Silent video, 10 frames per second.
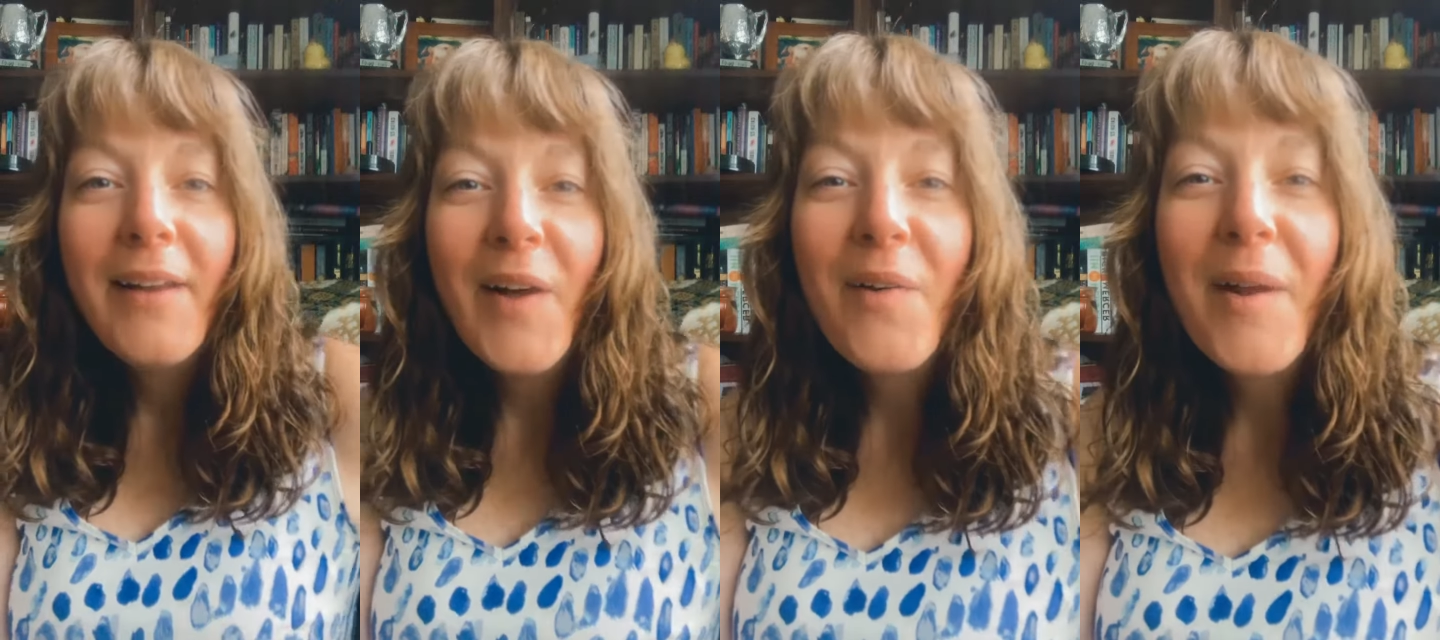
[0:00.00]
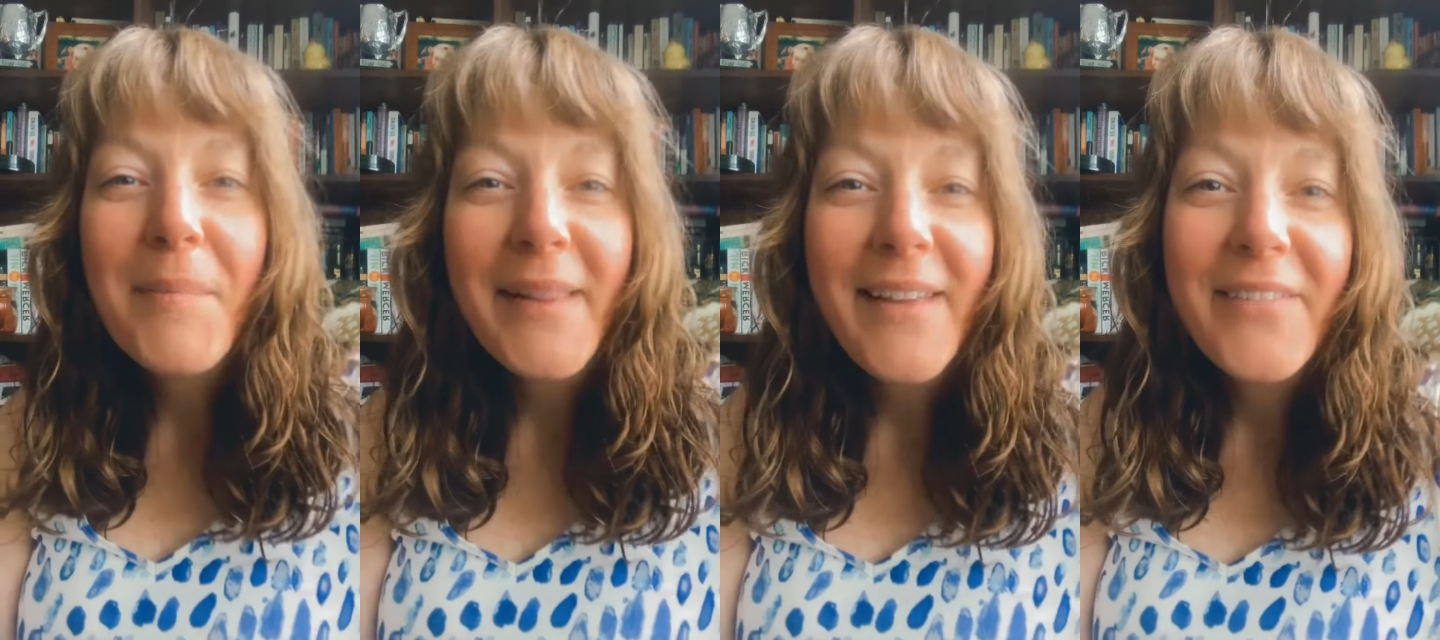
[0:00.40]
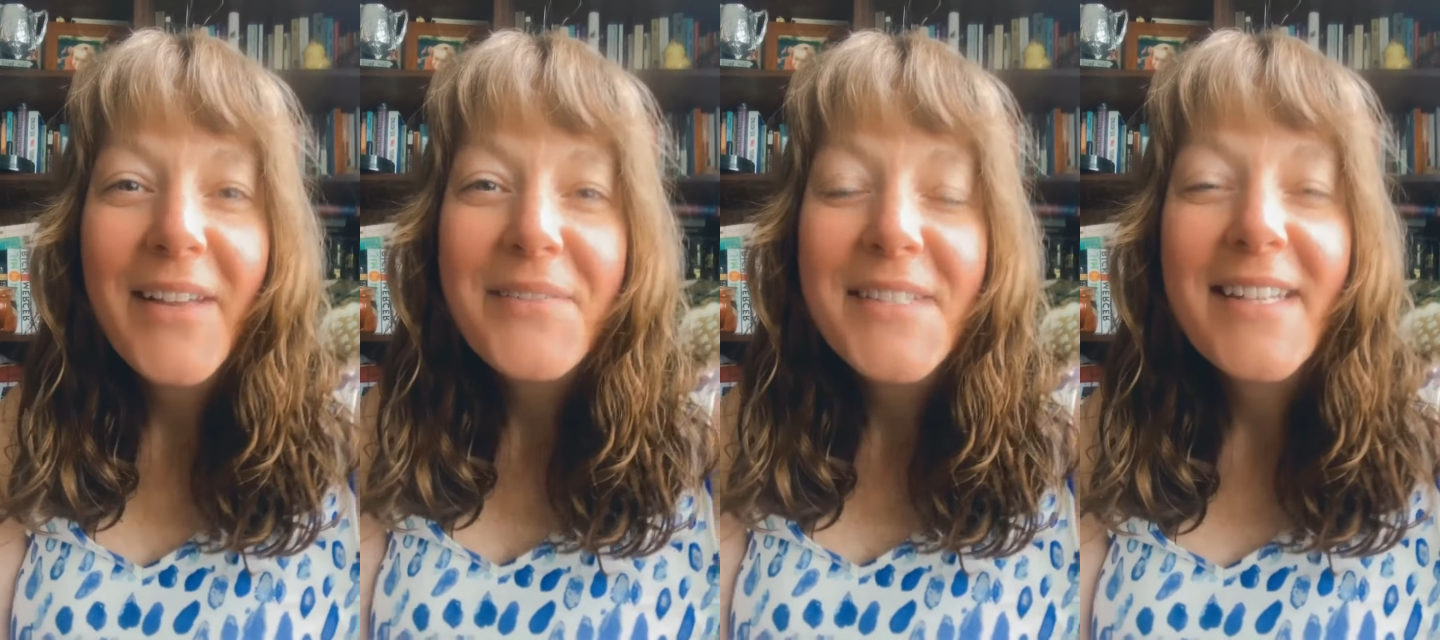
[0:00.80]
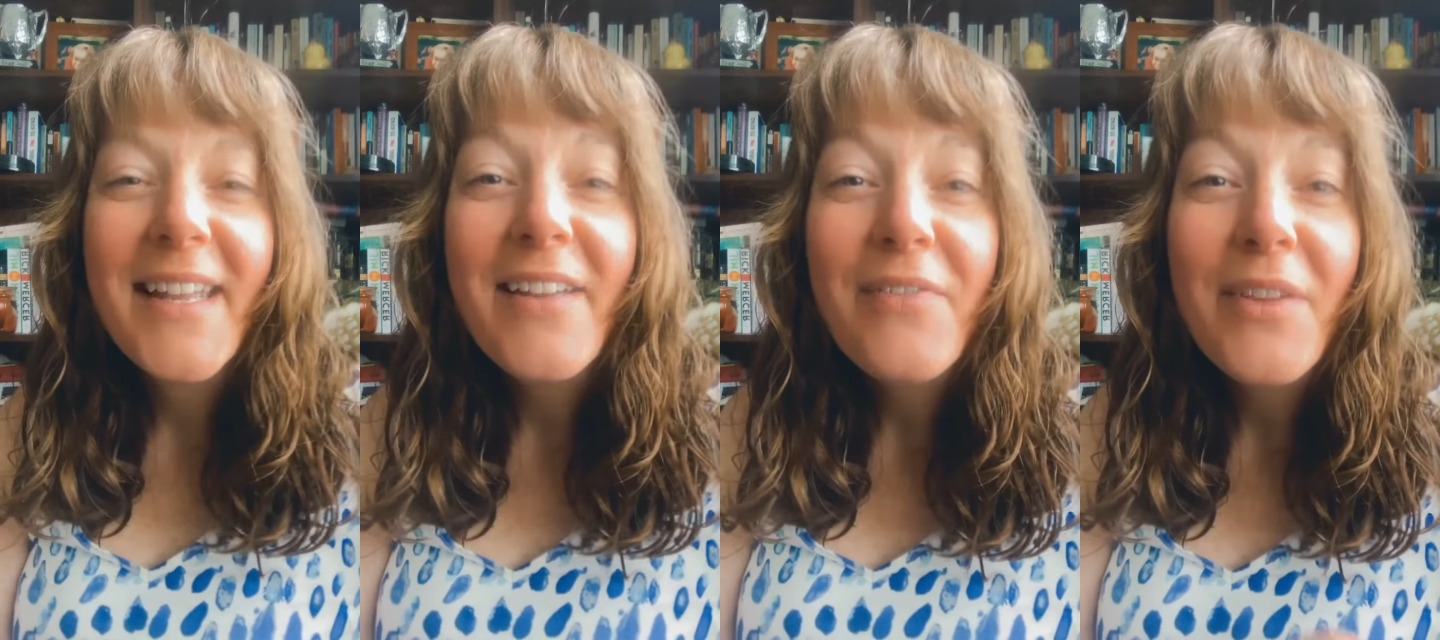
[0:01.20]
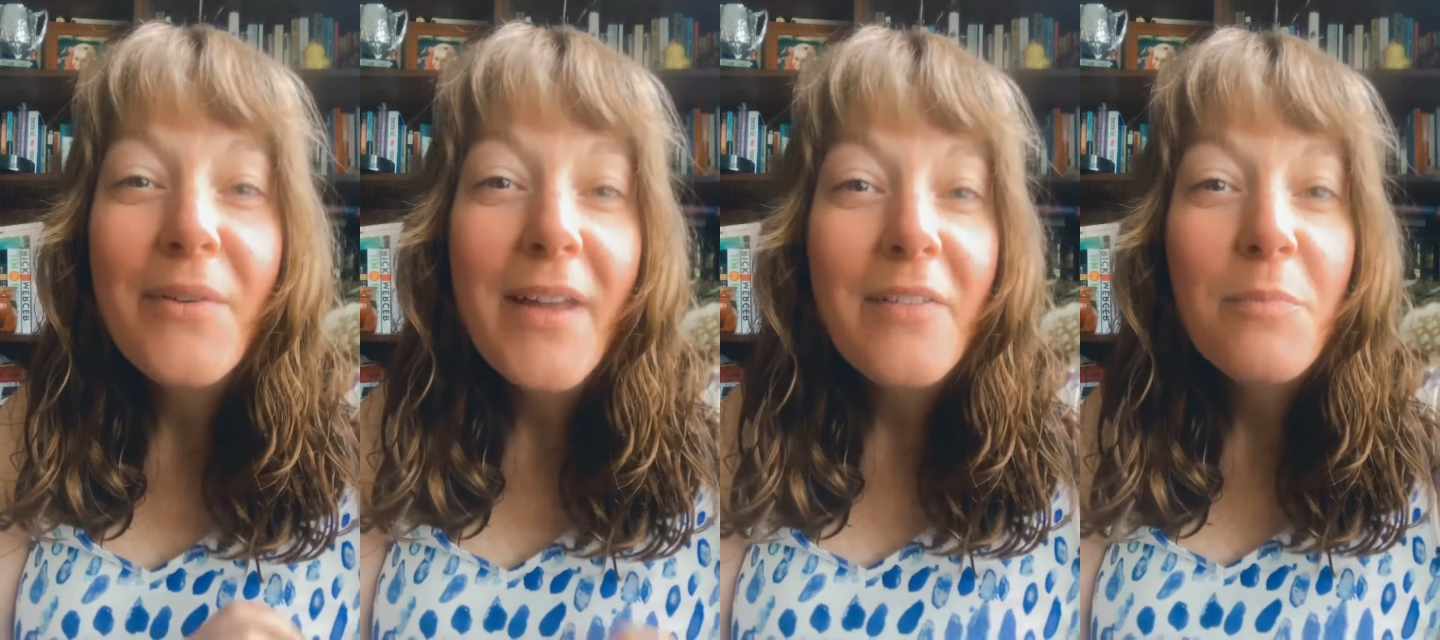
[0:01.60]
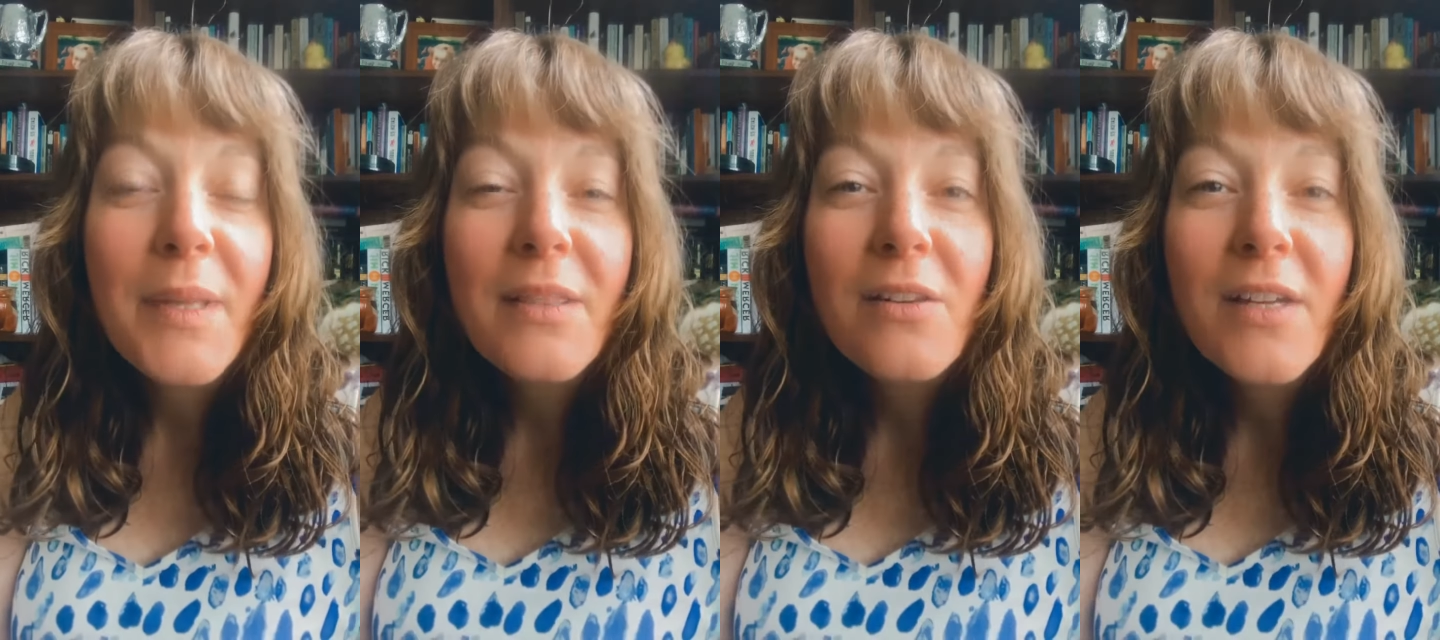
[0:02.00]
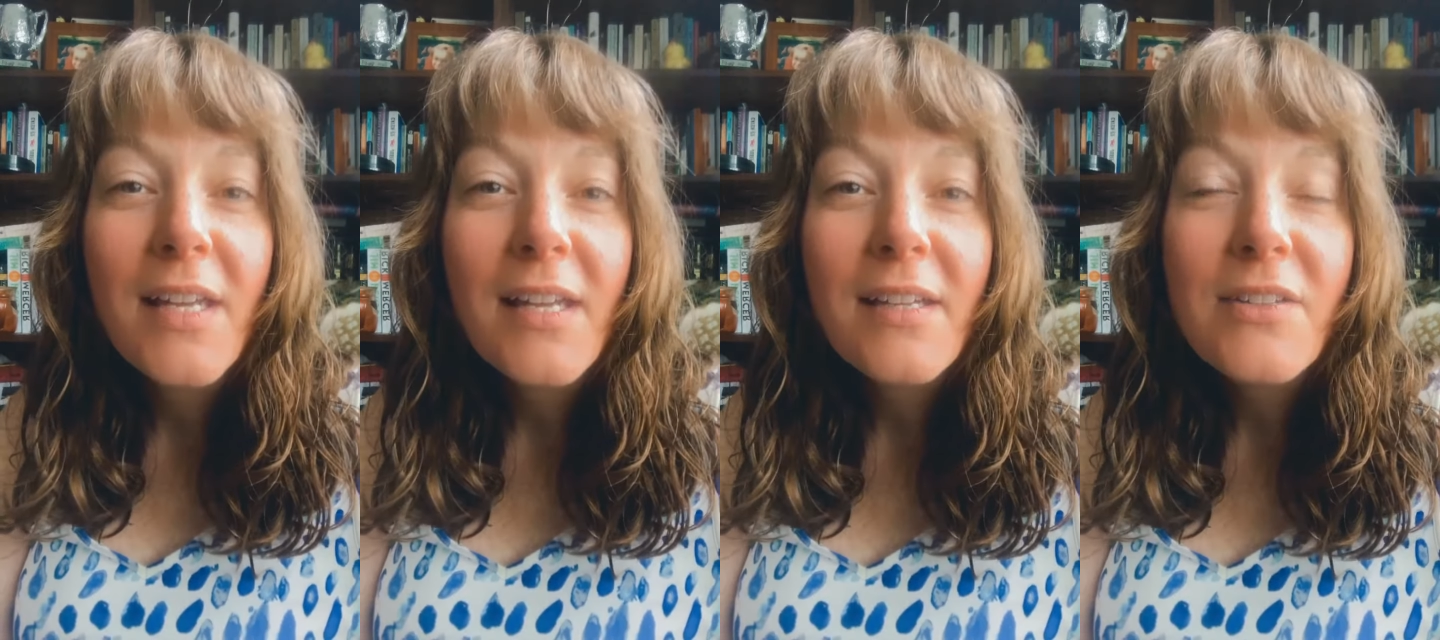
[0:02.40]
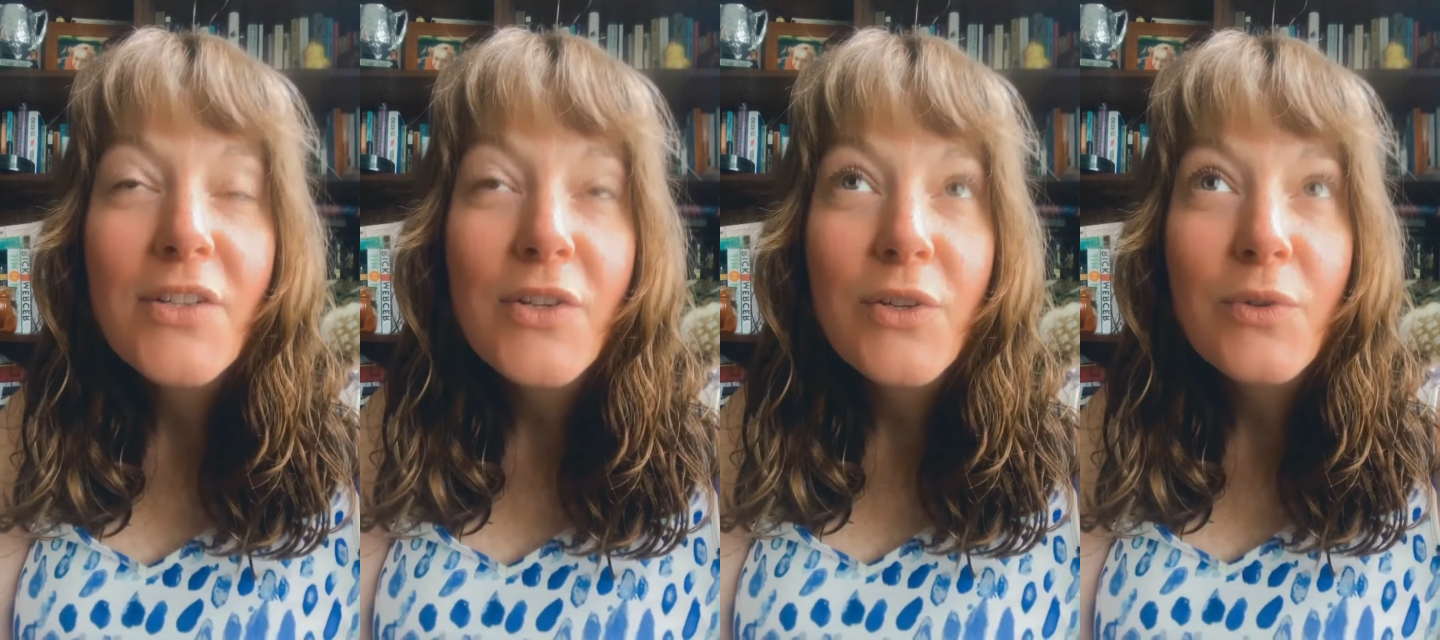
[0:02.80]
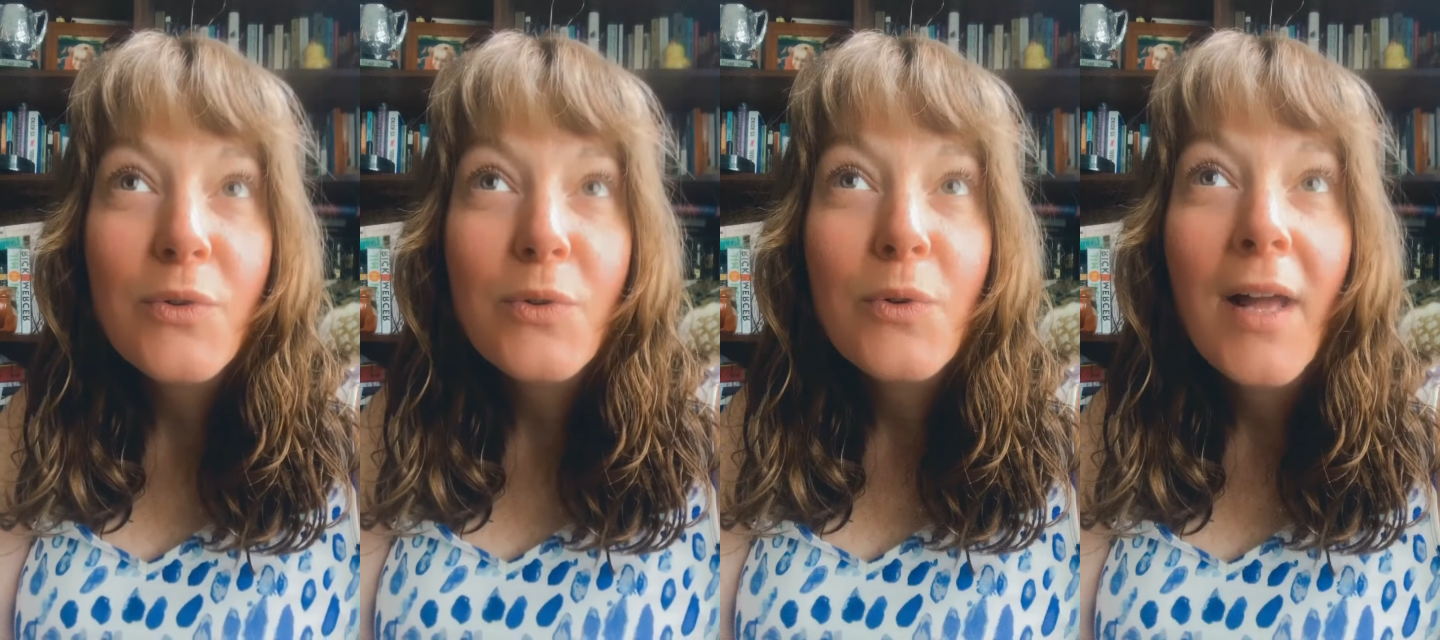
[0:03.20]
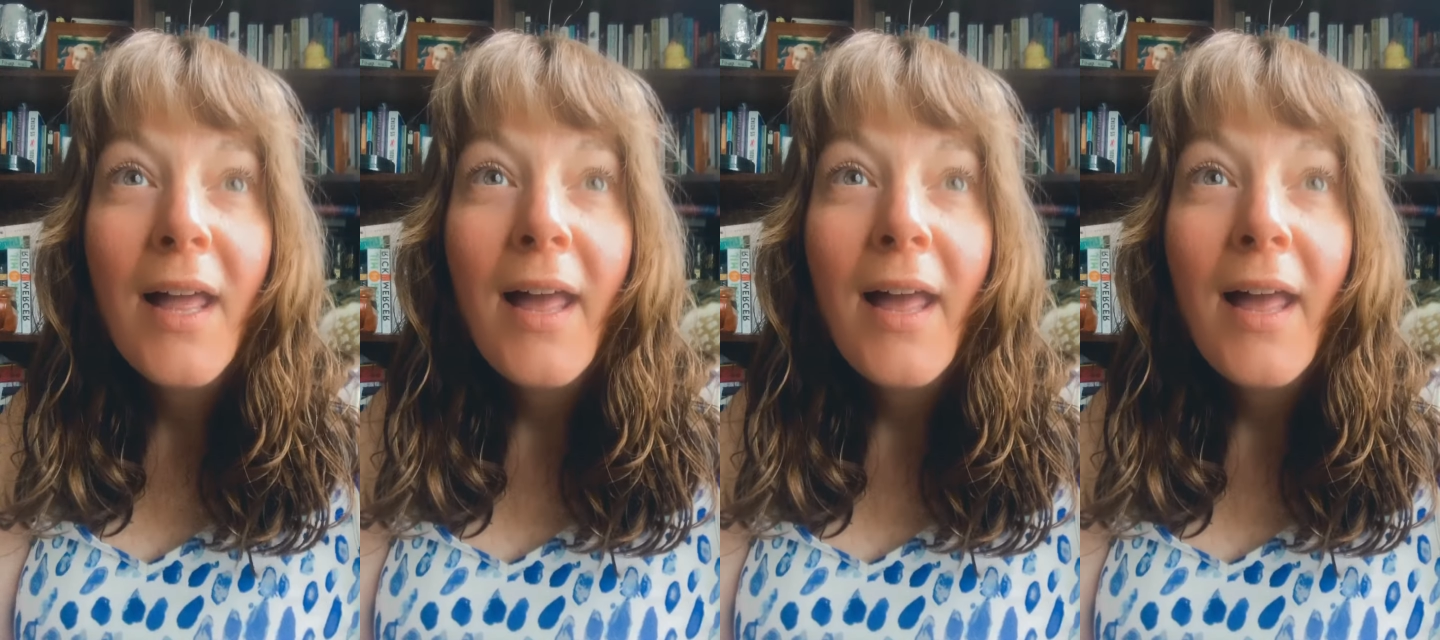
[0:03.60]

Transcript: All right, my love loves. If you have been looking to